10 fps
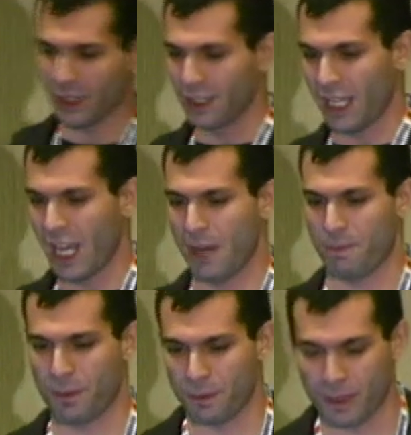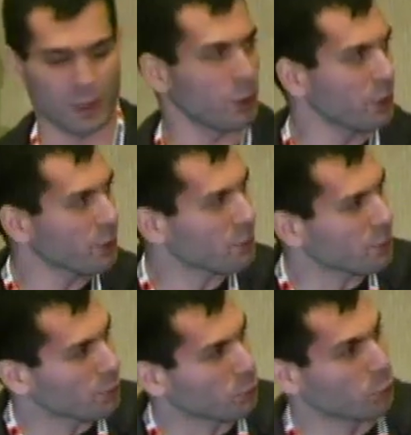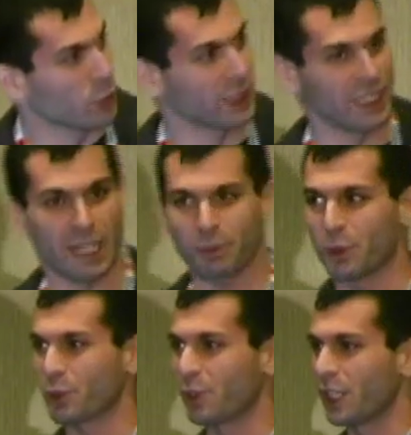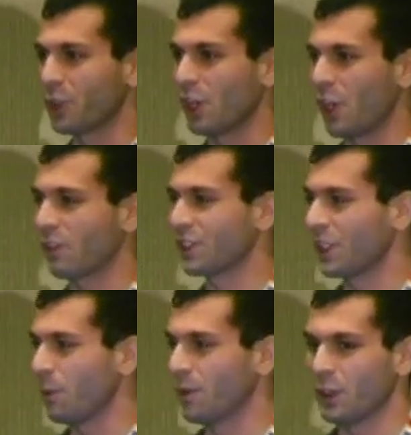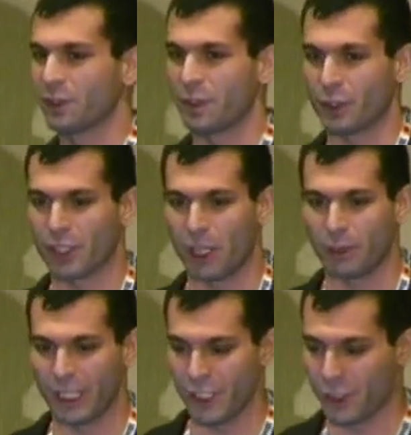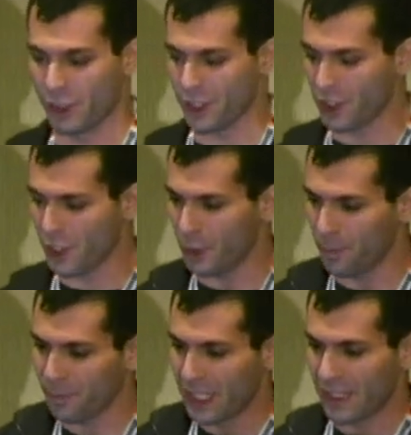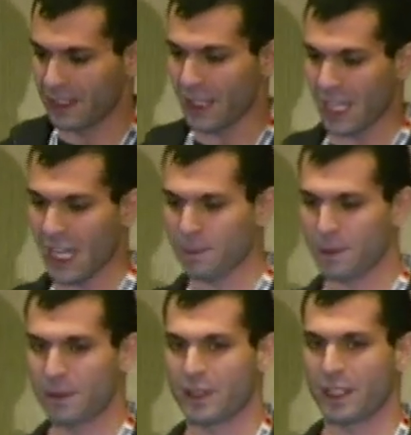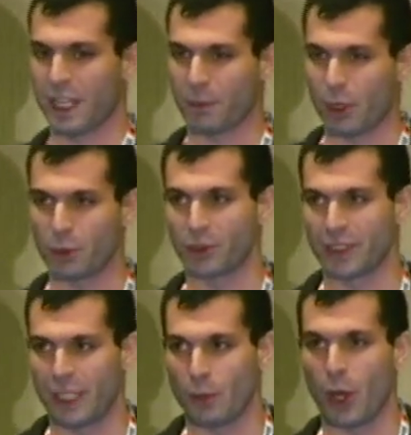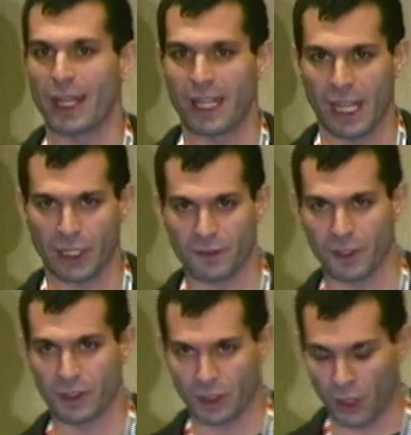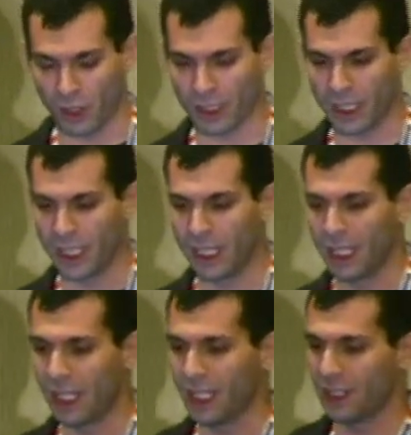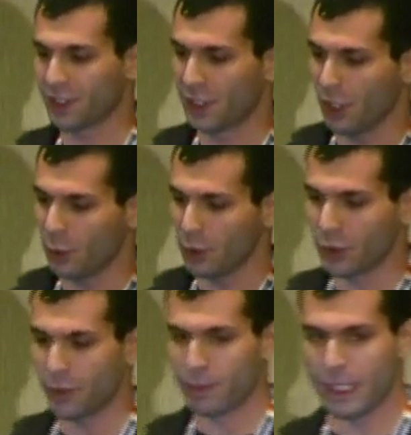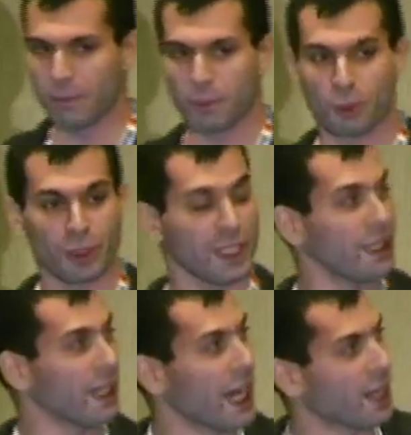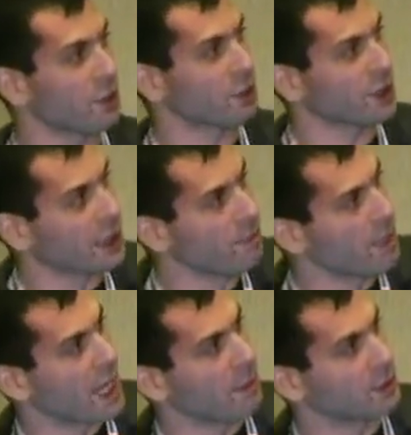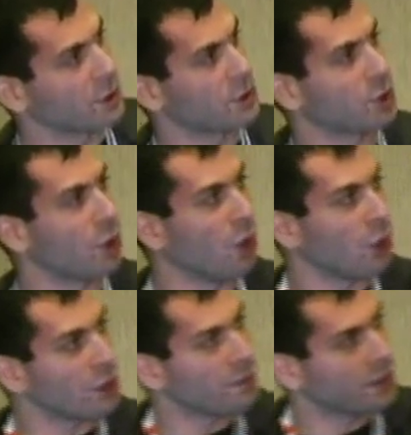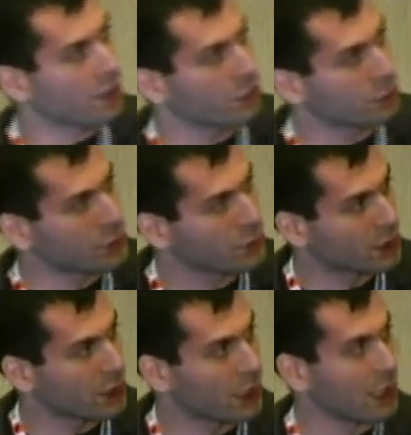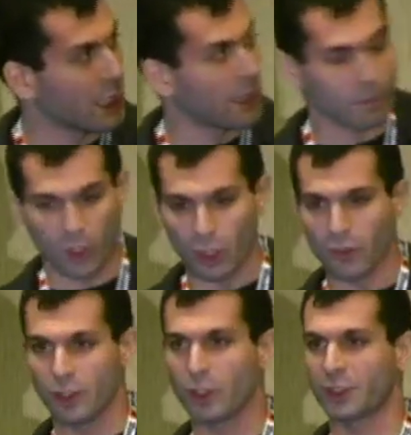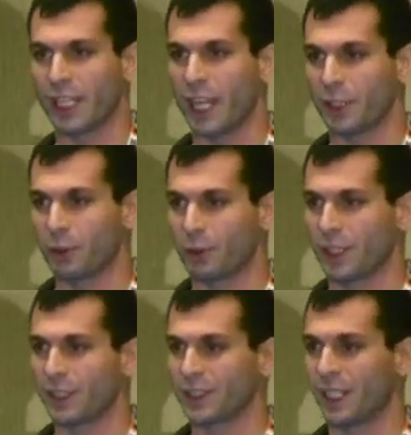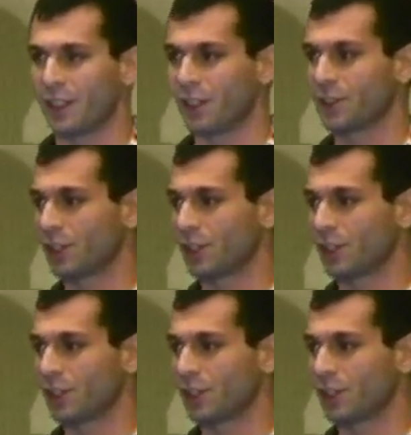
an app, right? Why don't we write an app to try to cover some of those very common issues? And so the app that I'm going to demo at the end of the talk is going to be pretty accurately mapped to all of those categories, and there's